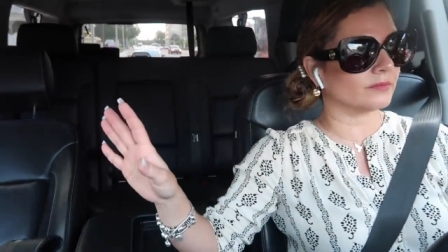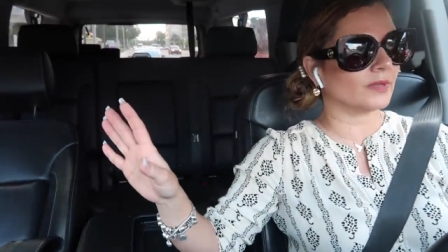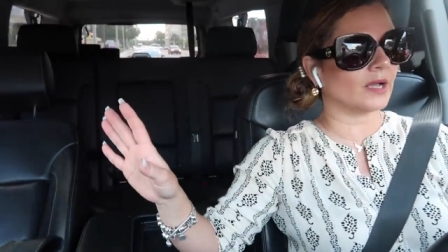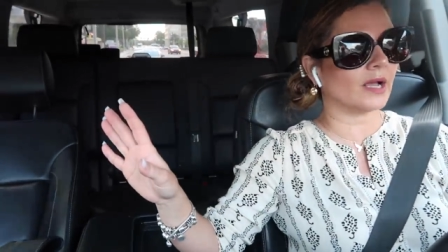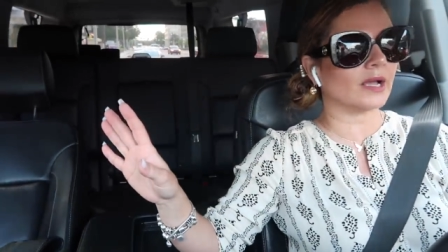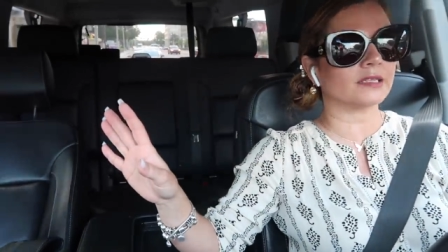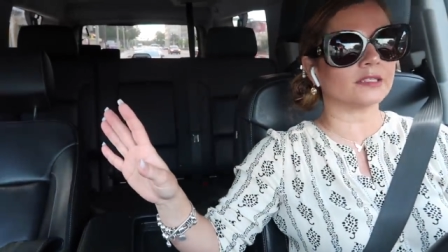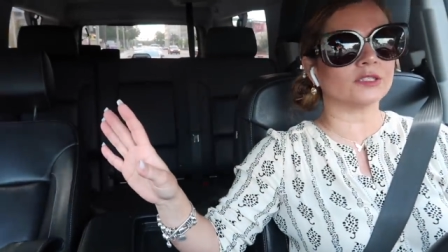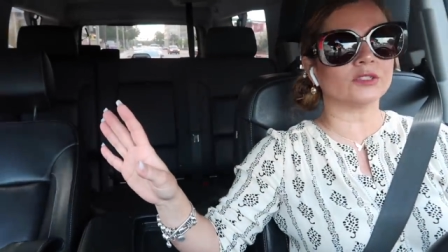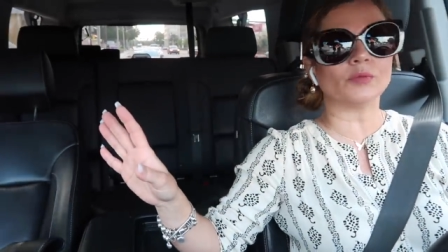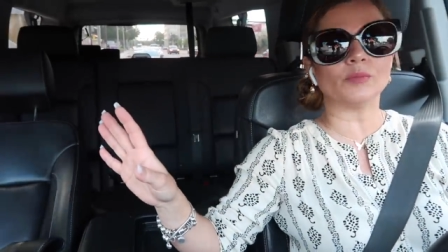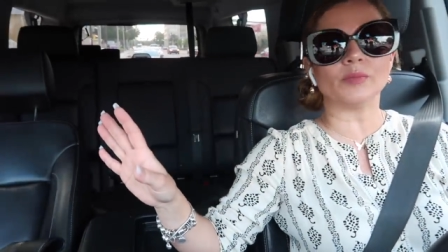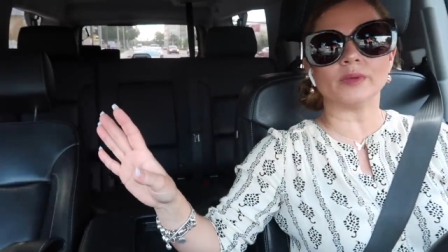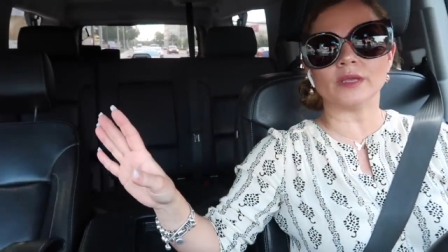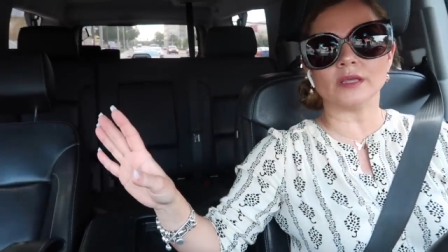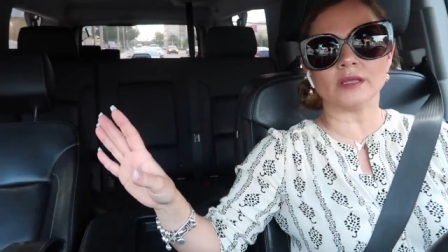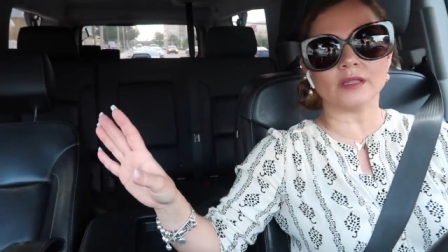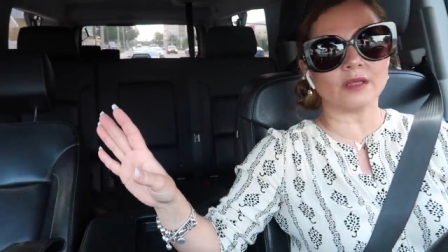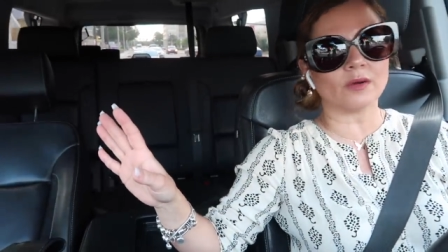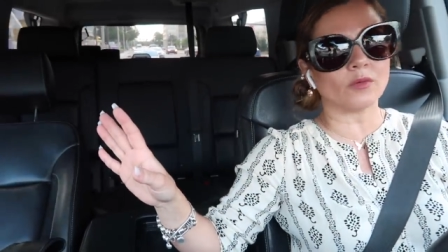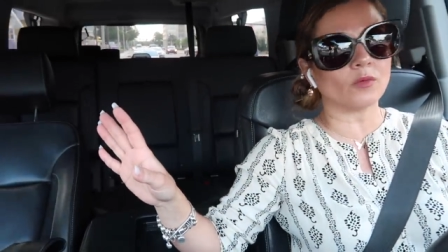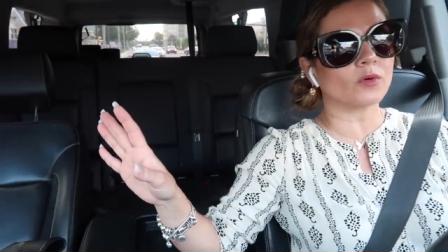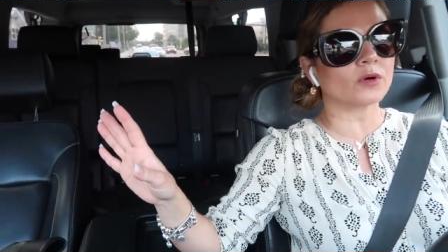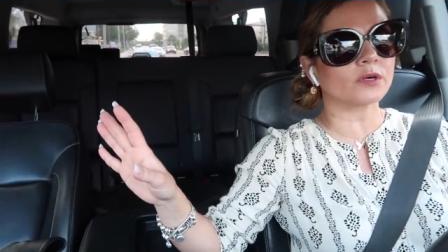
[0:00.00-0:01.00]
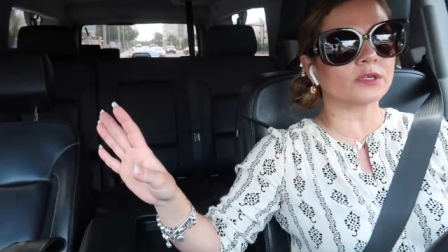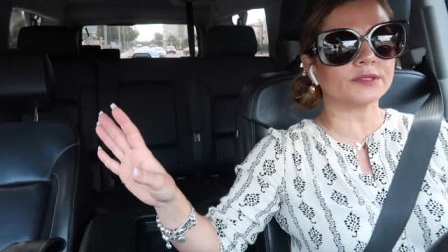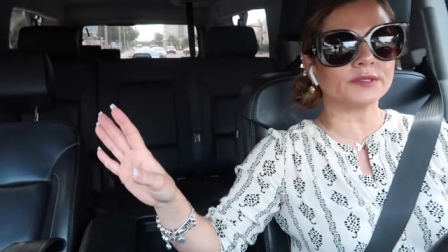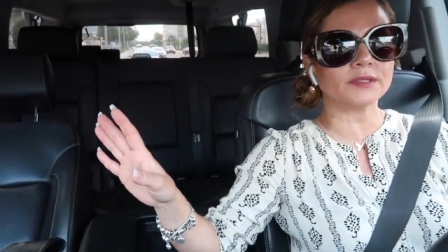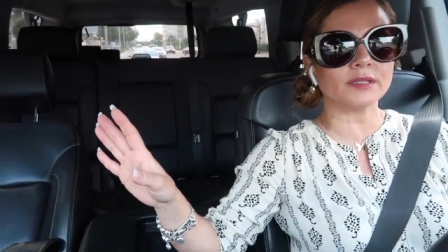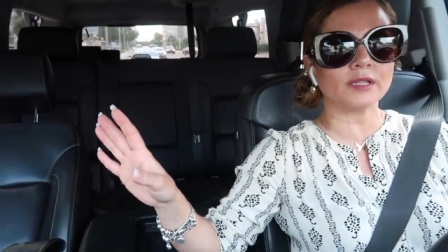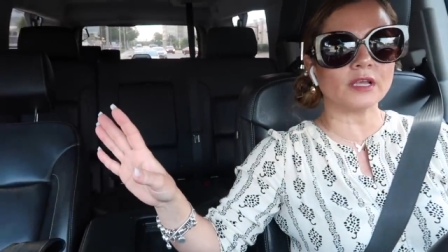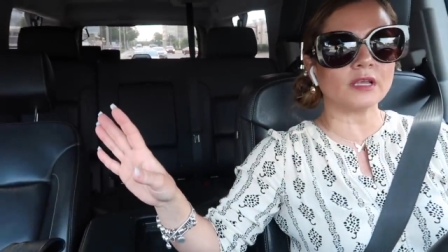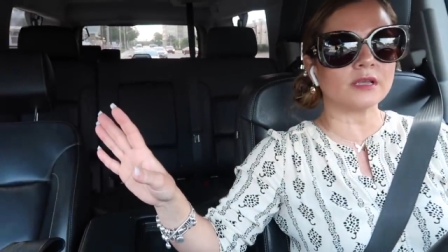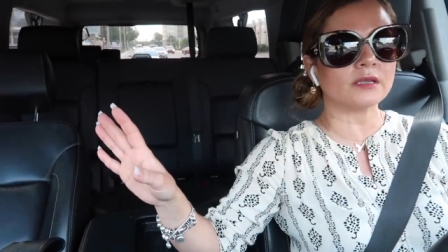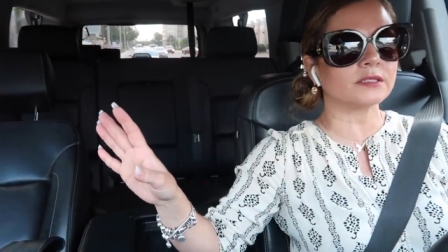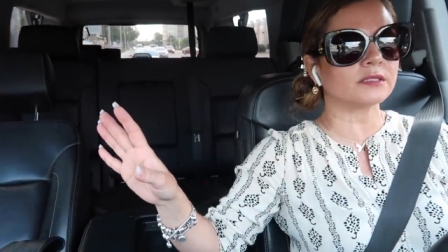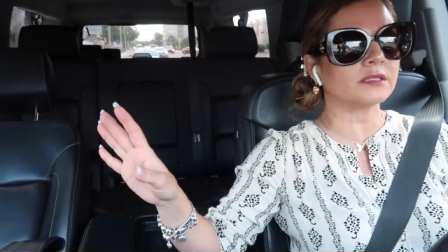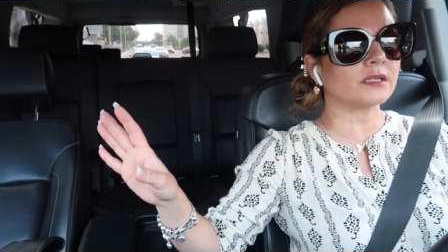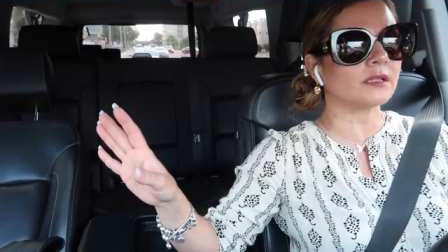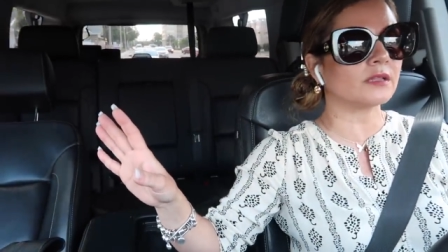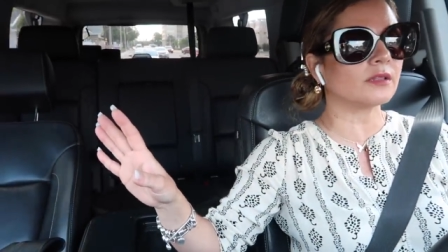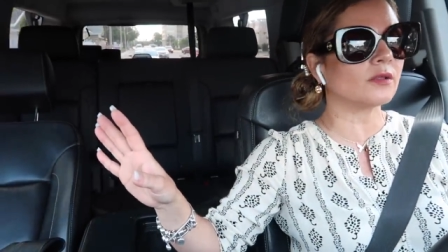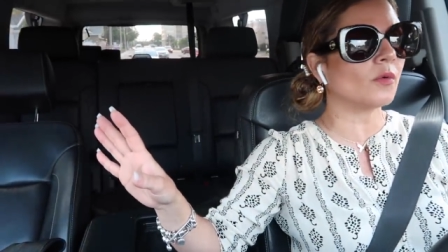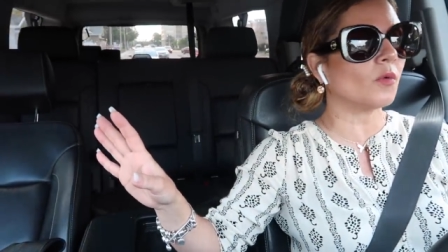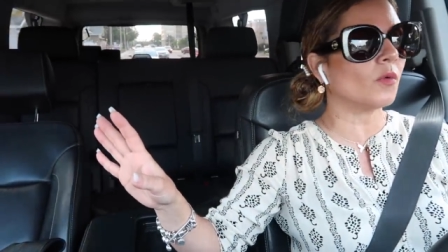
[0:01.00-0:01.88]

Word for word: has to be the worst things in the